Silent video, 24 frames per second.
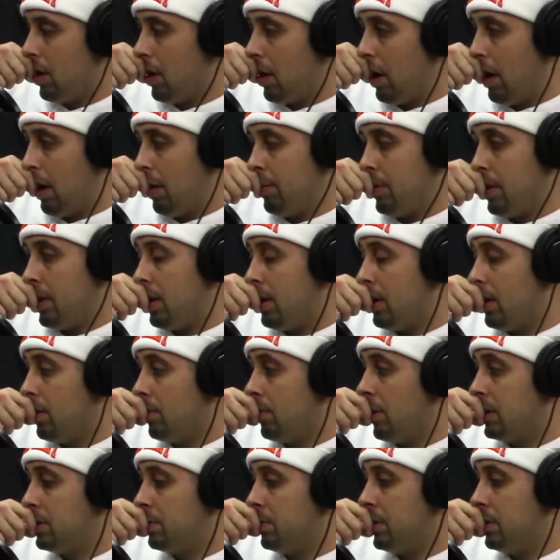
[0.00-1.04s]
I mean, it
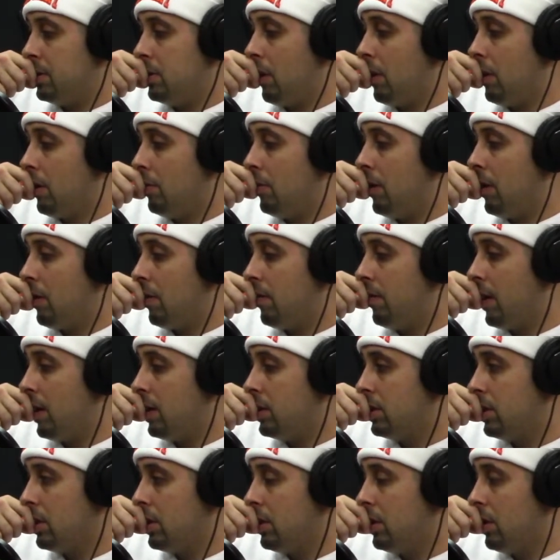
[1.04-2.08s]
must be total
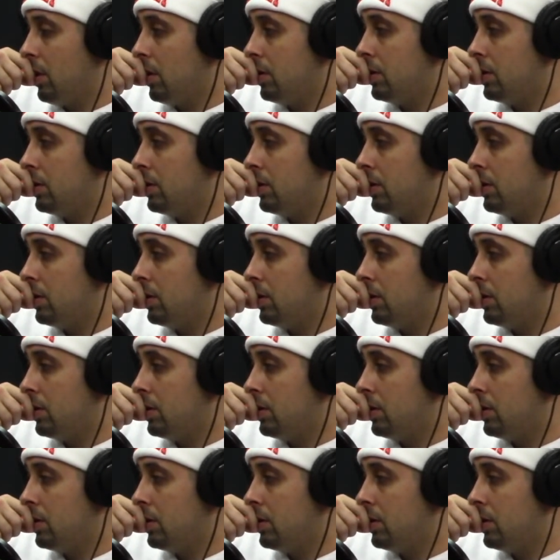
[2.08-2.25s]
motivation, you know what I'm